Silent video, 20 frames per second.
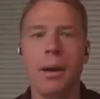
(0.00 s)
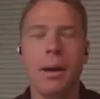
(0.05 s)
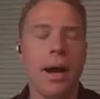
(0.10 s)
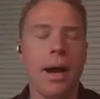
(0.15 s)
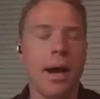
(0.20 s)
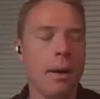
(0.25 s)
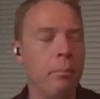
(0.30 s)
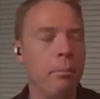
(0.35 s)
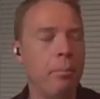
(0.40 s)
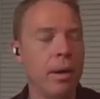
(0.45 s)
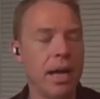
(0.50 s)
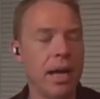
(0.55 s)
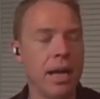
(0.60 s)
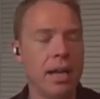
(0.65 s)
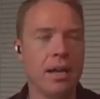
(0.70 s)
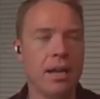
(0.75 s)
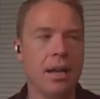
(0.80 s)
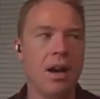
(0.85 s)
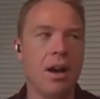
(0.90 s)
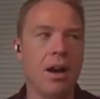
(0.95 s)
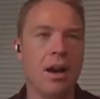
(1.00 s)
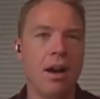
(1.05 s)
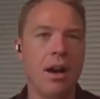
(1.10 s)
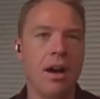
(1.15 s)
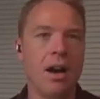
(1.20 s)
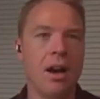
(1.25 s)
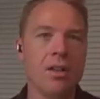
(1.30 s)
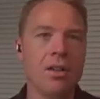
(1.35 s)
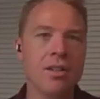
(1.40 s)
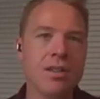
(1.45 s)
but
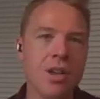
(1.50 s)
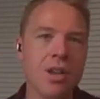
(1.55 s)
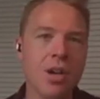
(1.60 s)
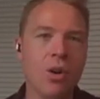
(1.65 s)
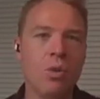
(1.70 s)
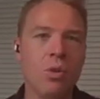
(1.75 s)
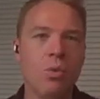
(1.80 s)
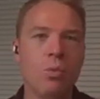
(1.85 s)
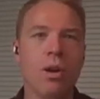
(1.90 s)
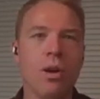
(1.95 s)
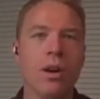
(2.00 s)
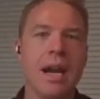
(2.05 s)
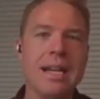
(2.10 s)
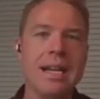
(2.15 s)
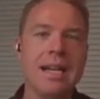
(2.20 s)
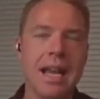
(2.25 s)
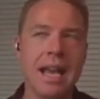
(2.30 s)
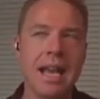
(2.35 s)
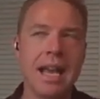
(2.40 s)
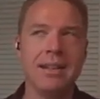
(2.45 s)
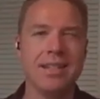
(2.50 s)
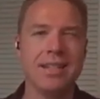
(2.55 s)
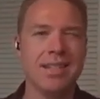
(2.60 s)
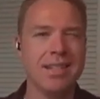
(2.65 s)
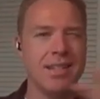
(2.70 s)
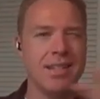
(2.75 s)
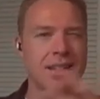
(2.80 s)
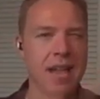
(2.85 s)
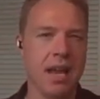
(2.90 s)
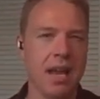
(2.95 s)
also we're indicating the
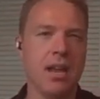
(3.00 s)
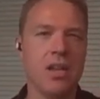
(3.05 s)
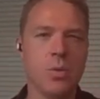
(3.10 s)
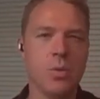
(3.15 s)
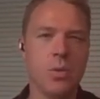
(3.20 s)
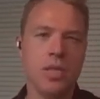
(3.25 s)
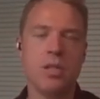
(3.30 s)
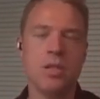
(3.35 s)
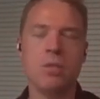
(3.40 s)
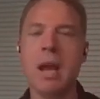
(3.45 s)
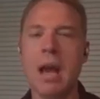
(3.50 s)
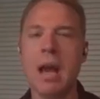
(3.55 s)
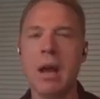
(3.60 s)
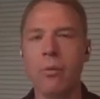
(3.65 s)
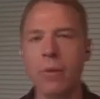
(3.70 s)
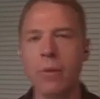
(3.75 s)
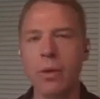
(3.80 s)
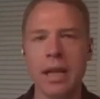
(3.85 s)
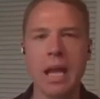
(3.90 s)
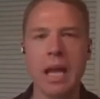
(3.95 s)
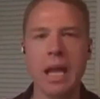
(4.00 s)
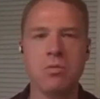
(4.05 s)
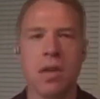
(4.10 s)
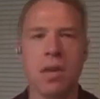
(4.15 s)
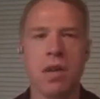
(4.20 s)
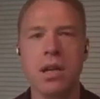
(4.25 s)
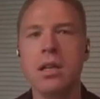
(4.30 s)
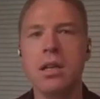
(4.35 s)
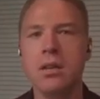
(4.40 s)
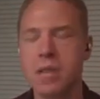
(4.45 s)
stage which is how really how i'm
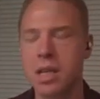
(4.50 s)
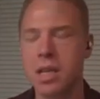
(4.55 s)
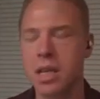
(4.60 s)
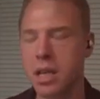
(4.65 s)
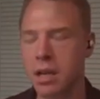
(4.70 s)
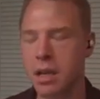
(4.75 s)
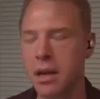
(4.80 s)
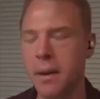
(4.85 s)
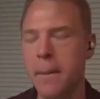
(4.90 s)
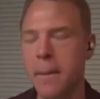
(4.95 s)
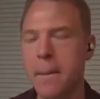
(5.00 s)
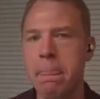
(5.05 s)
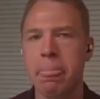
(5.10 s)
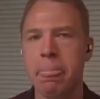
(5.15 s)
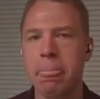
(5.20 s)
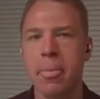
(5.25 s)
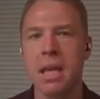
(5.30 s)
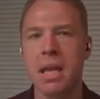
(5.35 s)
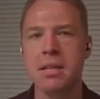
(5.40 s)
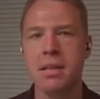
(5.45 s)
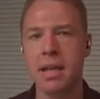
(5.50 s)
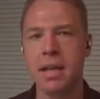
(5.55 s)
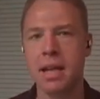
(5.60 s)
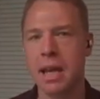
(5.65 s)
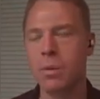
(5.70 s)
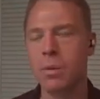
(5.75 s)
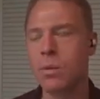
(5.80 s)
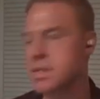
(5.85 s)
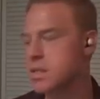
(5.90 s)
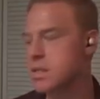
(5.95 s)
trying to use it here is
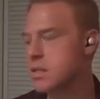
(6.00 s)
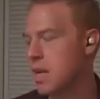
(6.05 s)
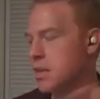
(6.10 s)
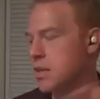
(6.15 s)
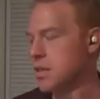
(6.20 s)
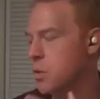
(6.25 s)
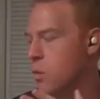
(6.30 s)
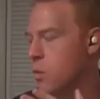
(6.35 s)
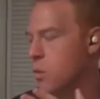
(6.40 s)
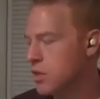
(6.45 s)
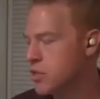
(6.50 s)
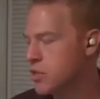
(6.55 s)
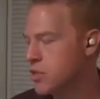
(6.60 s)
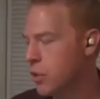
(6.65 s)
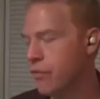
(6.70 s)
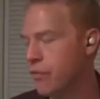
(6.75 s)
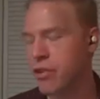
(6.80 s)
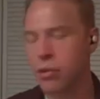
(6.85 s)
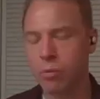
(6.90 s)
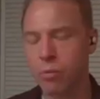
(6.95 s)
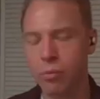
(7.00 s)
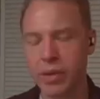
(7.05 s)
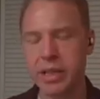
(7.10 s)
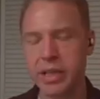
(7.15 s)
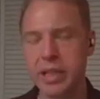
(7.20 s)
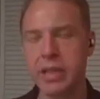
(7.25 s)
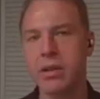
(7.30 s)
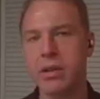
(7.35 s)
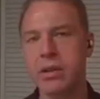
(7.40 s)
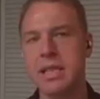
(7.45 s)
indicating what stage you are. So if you're
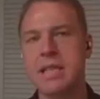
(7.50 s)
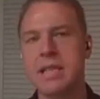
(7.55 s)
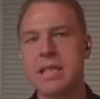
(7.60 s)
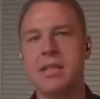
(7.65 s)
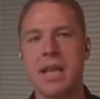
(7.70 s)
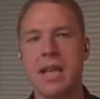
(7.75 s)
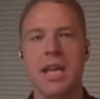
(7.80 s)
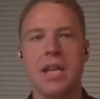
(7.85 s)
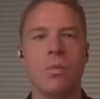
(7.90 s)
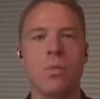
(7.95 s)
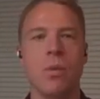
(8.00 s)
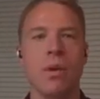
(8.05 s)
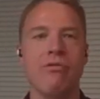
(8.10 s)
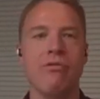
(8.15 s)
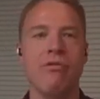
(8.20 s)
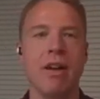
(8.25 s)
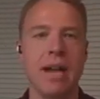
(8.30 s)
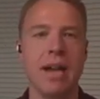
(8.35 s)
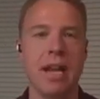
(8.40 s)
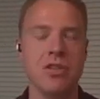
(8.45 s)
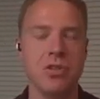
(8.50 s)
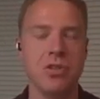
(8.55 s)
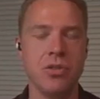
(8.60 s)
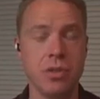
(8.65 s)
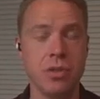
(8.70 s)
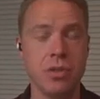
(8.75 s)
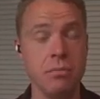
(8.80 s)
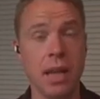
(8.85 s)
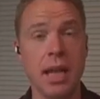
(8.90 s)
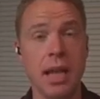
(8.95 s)
really early stage where financials
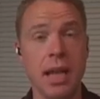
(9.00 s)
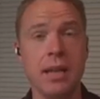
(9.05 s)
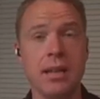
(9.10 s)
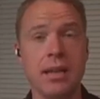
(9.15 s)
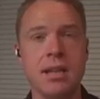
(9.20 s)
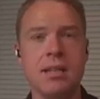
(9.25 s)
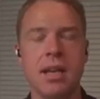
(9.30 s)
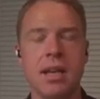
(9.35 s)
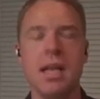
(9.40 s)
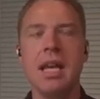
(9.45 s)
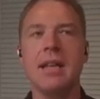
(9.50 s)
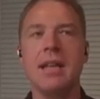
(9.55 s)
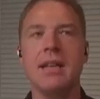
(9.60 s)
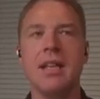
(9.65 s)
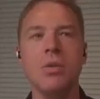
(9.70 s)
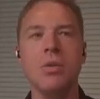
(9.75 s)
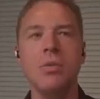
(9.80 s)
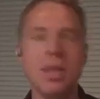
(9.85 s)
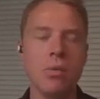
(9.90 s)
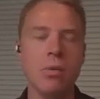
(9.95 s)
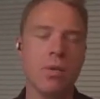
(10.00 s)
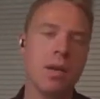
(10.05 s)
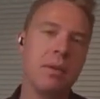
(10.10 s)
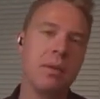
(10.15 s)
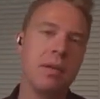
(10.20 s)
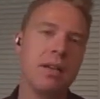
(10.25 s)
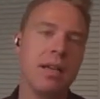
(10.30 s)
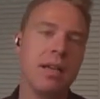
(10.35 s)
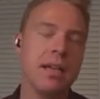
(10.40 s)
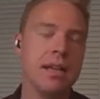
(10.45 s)
are meaningless, then you really want to be
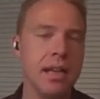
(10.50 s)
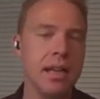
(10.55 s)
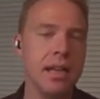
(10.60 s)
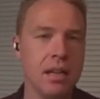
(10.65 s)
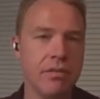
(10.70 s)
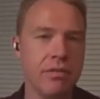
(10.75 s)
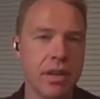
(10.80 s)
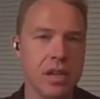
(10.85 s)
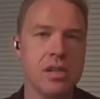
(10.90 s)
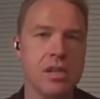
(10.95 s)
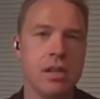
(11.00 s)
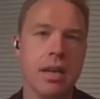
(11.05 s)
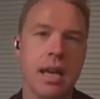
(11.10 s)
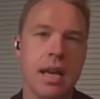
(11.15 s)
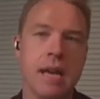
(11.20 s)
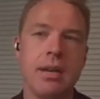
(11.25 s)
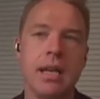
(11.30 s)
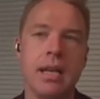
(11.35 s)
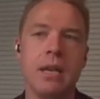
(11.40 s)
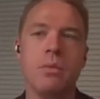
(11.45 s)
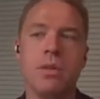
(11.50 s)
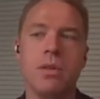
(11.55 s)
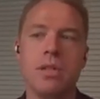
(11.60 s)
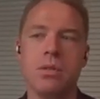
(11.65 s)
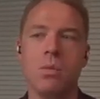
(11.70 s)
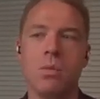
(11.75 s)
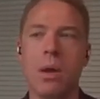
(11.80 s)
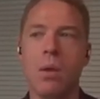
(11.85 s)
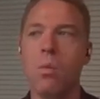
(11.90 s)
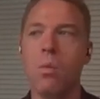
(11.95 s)
looking at innovation accounting, which is
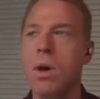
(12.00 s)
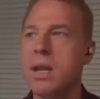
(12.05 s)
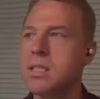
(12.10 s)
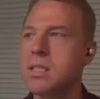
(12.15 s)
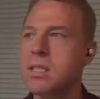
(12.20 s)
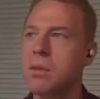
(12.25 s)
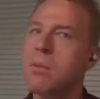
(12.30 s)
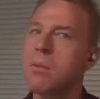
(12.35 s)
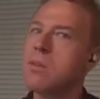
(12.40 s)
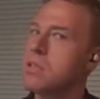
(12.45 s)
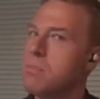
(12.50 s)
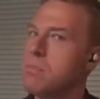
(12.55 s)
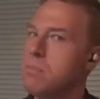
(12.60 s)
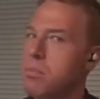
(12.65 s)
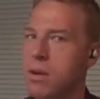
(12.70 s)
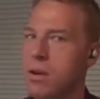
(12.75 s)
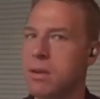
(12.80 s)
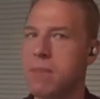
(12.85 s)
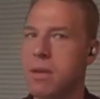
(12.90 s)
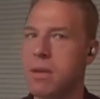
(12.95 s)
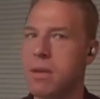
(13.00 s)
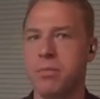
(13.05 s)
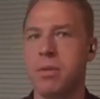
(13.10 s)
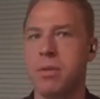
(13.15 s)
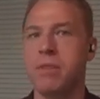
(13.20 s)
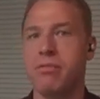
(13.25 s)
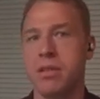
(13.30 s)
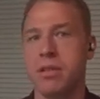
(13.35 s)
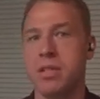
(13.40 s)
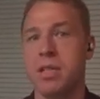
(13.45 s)
like, what is the most important measurement
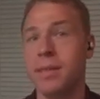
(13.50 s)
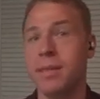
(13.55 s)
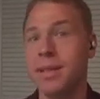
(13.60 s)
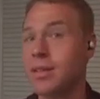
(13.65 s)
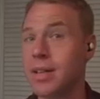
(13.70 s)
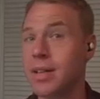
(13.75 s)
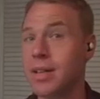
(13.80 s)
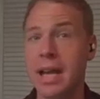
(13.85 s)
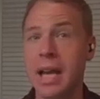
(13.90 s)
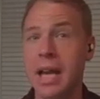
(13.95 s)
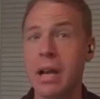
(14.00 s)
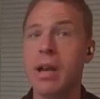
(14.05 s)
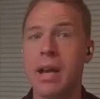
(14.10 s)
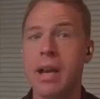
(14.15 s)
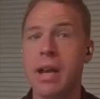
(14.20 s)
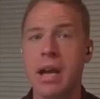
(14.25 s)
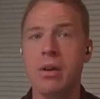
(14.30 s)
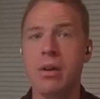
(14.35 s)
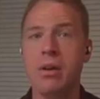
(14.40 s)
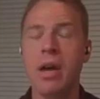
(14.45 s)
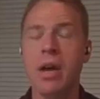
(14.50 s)
for us to be looking at right now?